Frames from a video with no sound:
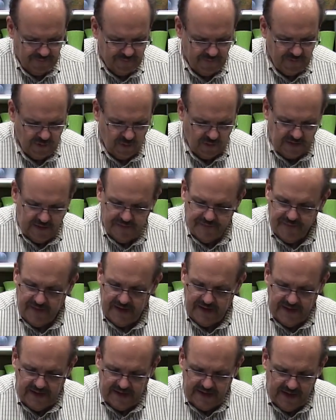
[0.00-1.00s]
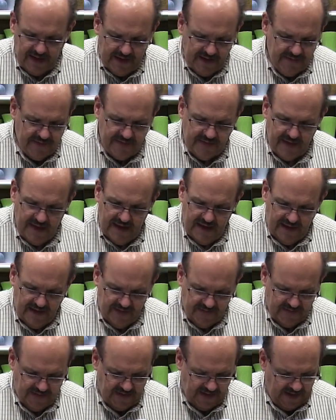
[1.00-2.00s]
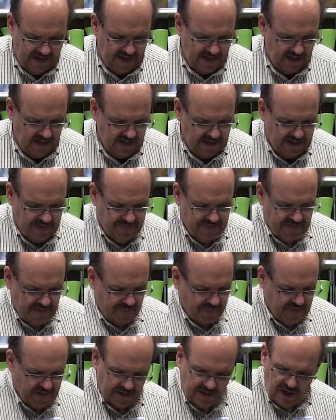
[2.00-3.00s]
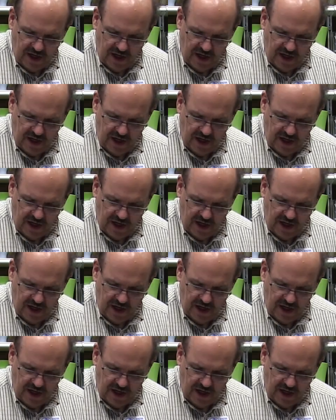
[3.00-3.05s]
I'm going to find a nice salal leaf, something